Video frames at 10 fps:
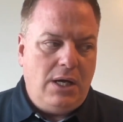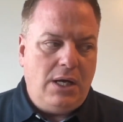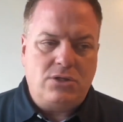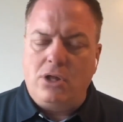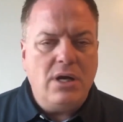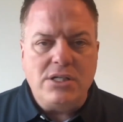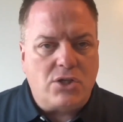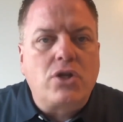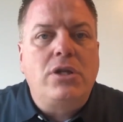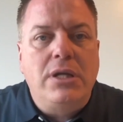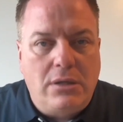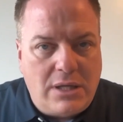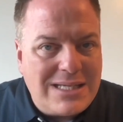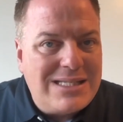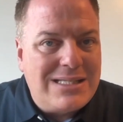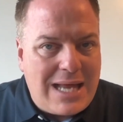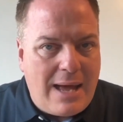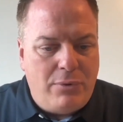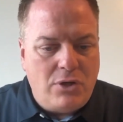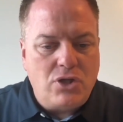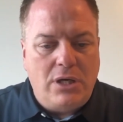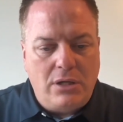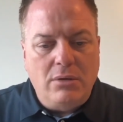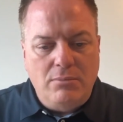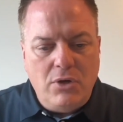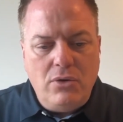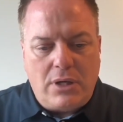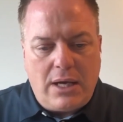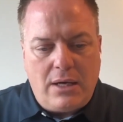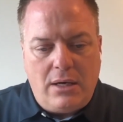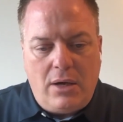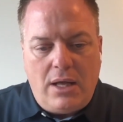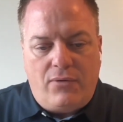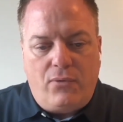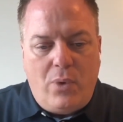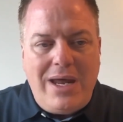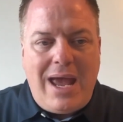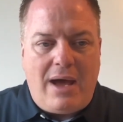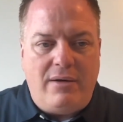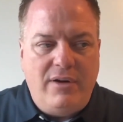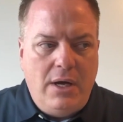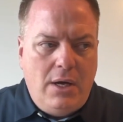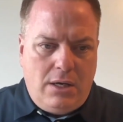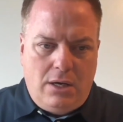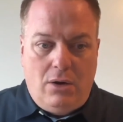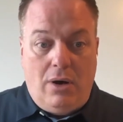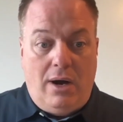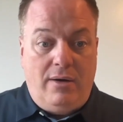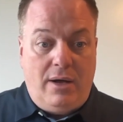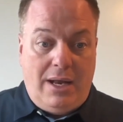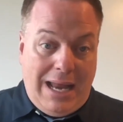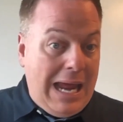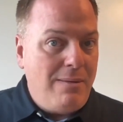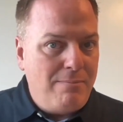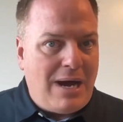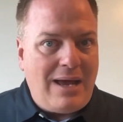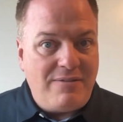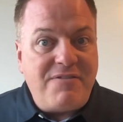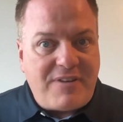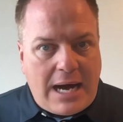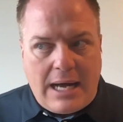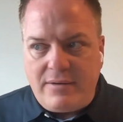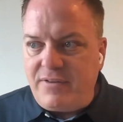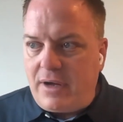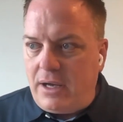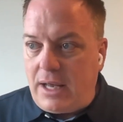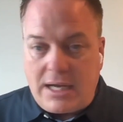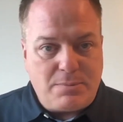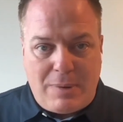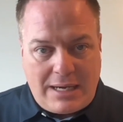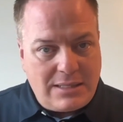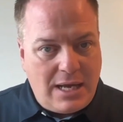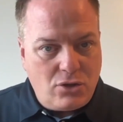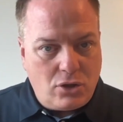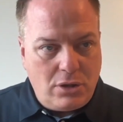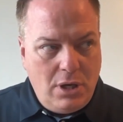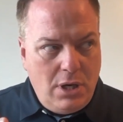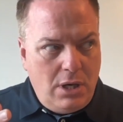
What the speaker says: As long as it's clearly established and communicated, if we have, an 8x5 expectation,